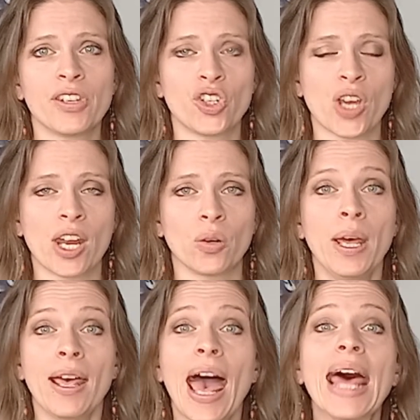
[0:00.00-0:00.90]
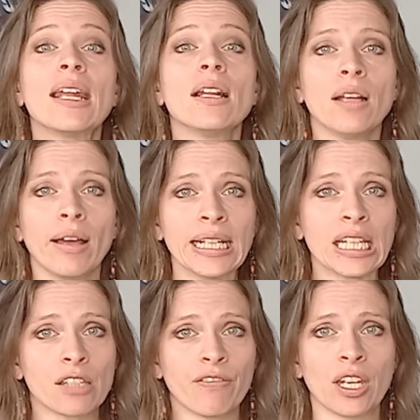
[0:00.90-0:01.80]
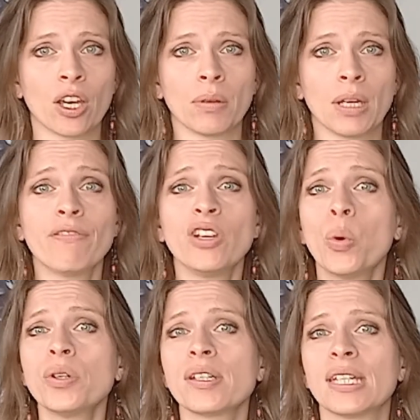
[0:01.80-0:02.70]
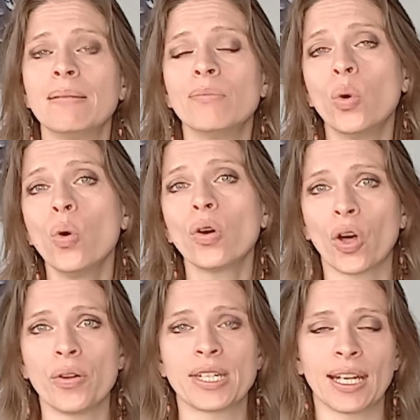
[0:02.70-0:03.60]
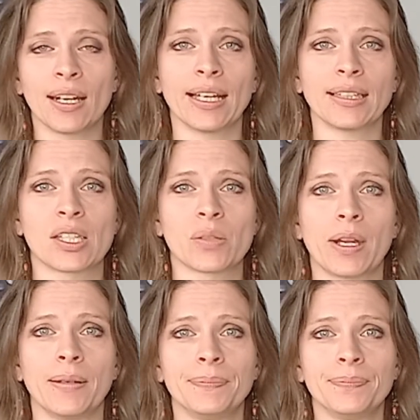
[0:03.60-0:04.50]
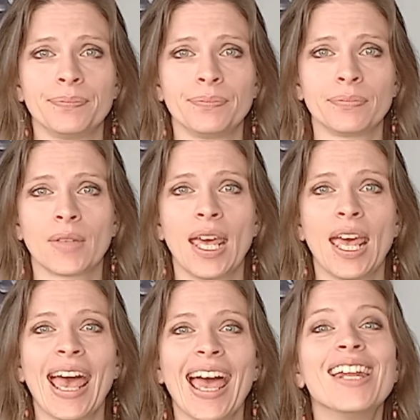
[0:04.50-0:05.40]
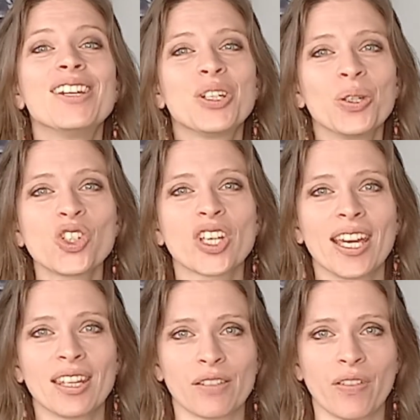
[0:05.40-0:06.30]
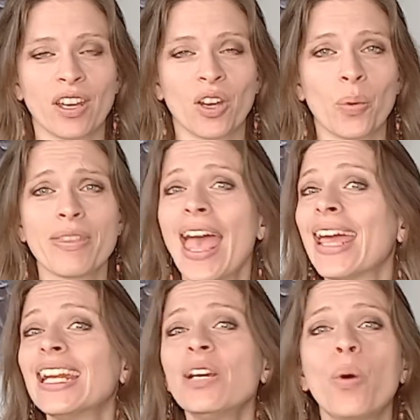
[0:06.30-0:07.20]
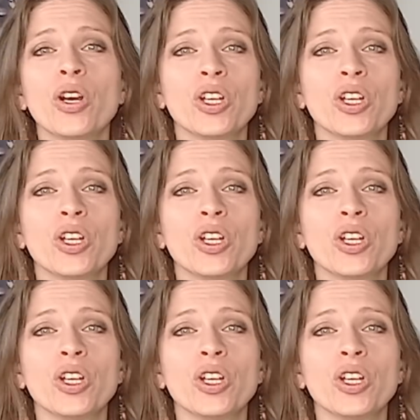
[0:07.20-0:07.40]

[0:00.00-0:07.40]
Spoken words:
this channel and like this video if you want to see more content like this one. And do share this video with anyone